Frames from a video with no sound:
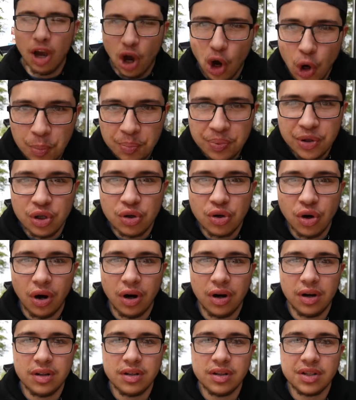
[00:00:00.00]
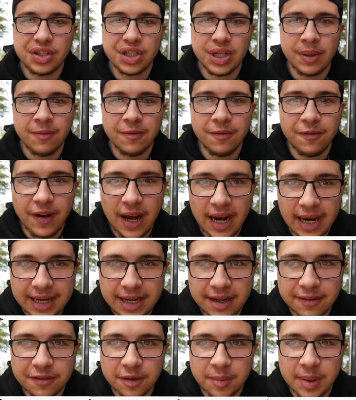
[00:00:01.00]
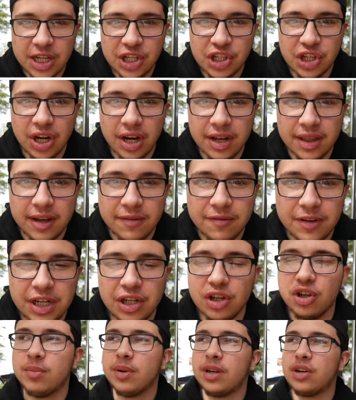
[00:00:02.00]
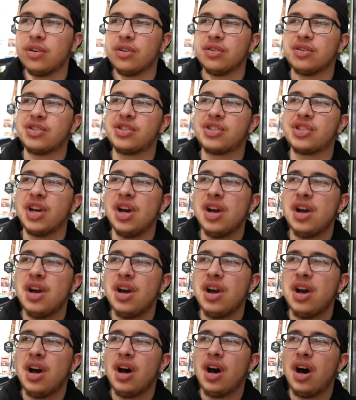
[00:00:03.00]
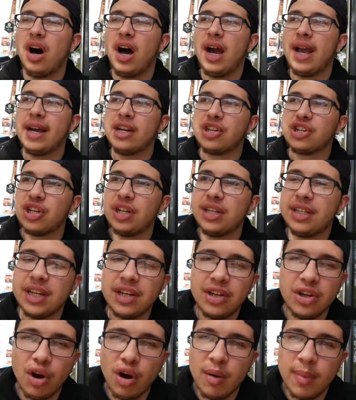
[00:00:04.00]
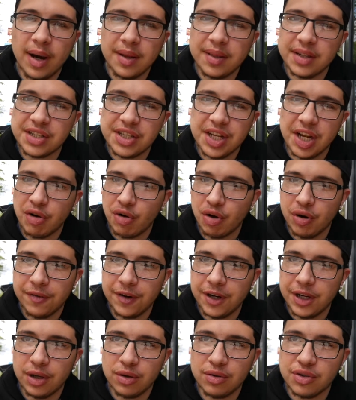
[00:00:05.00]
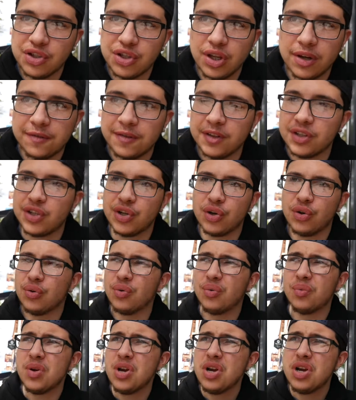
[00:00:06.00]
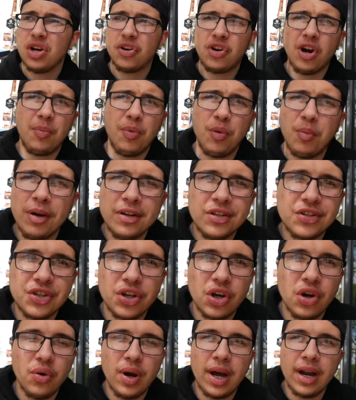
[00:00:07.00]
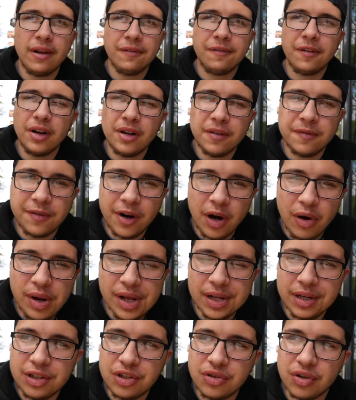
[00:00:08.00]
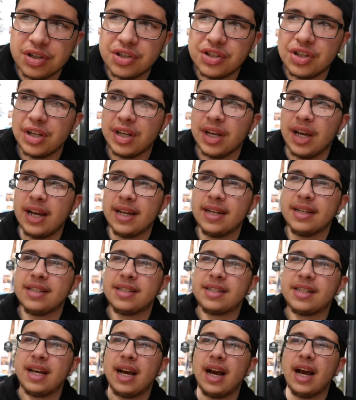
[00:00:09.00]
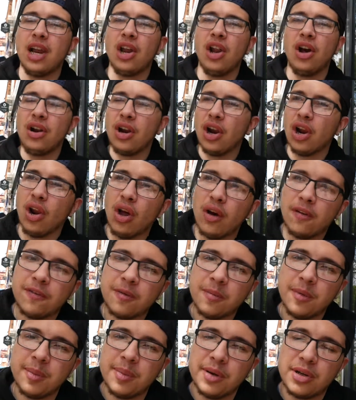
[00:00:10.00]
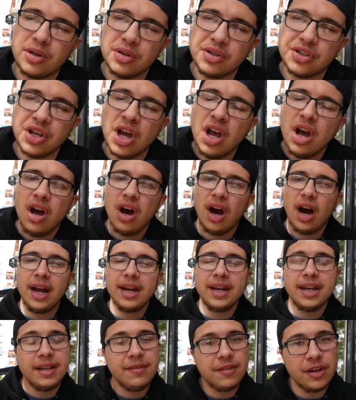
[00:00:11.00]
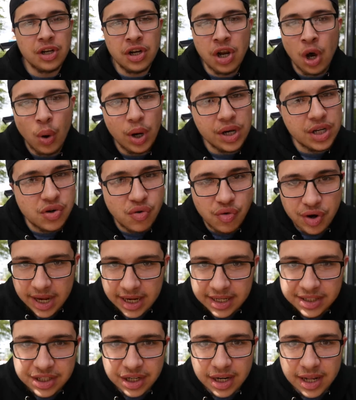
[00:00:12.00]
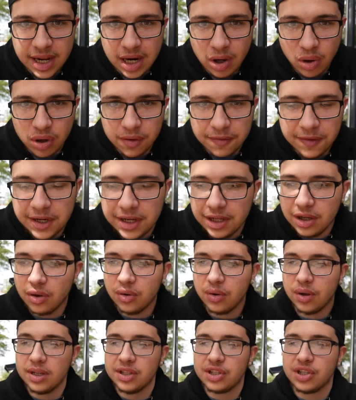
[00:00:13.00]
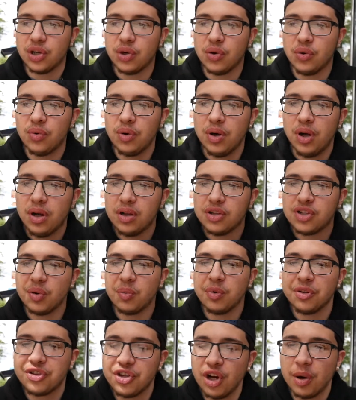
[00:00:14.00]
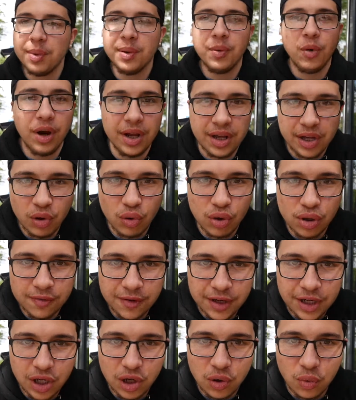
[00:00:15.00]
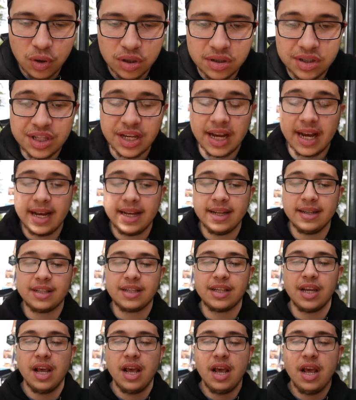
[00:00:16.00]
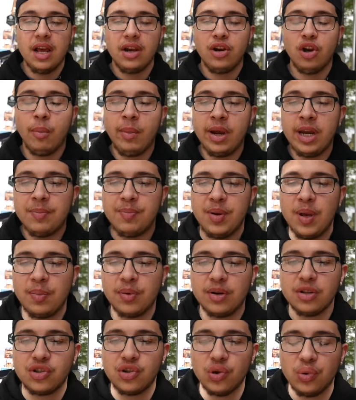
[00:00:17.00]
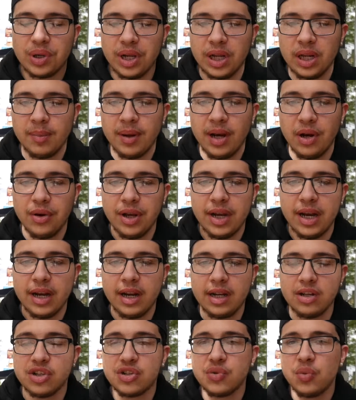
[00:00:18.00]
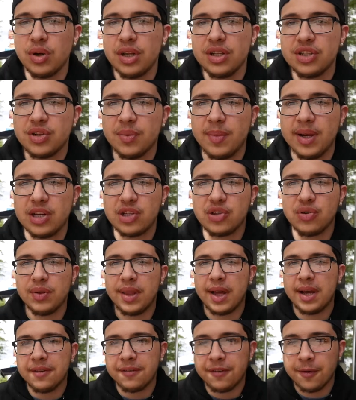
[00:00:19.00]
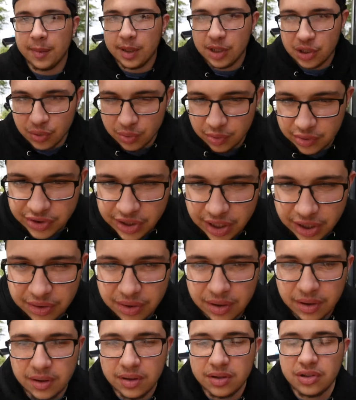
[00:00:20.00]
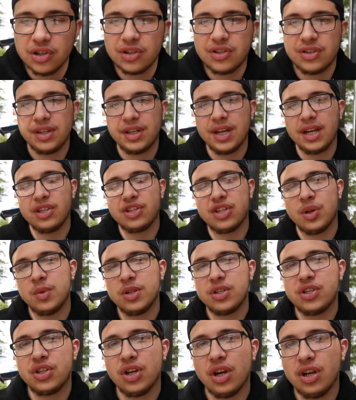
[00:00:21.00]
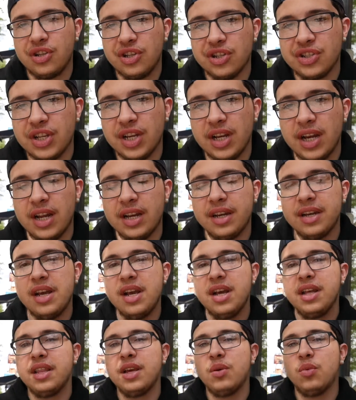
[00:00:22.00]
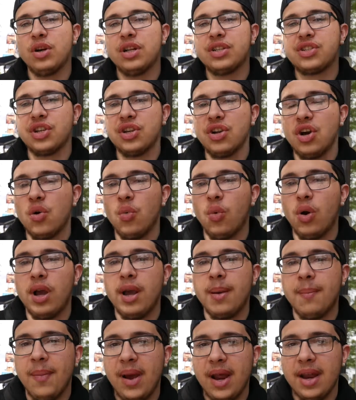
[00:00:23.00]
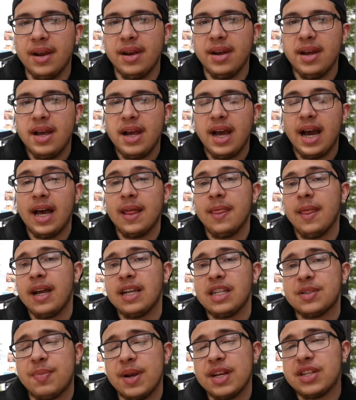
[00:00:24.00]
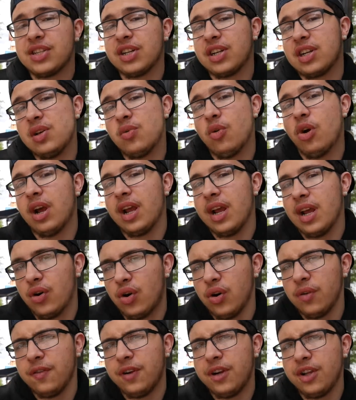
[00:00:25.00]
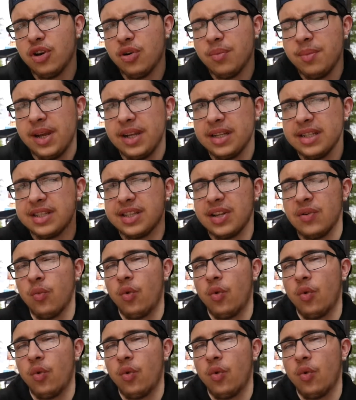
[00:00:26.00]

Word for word: hope you got some valid information out of that video, because I actually didn't know about this hero video stuff until a couple months ago, and I found it very interesting, and I learned a lot from it, because I didn't even know I created a hero video until someone told me what a hero video was, and not many people are talking about it, and I just wanted to make sure that information was out there, just in case someone searches it and they wanted to know what it meant. And that is basically what a hero video means, and